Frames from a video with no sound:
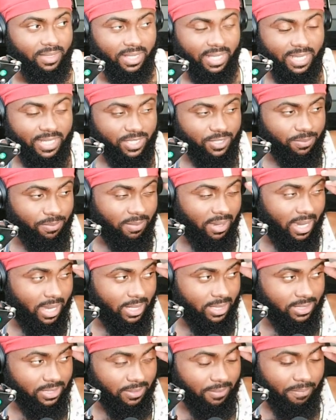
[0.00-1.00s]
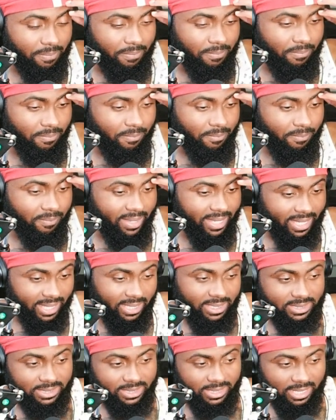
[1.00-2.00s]
his mind is
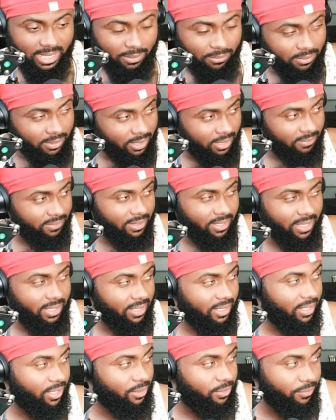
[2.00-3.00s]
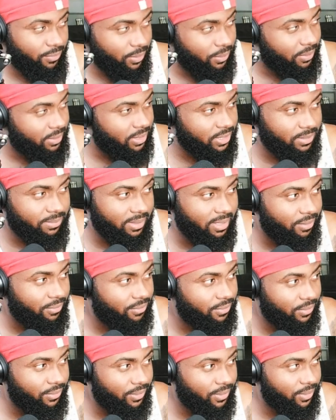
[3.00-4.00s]
amazing. I would love to get an interview with this man
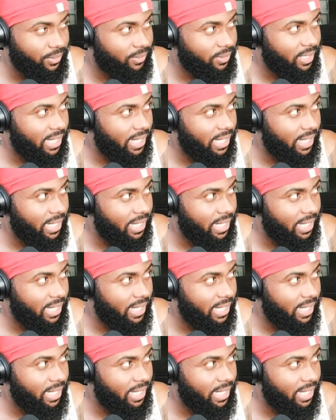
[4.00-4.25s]
for real.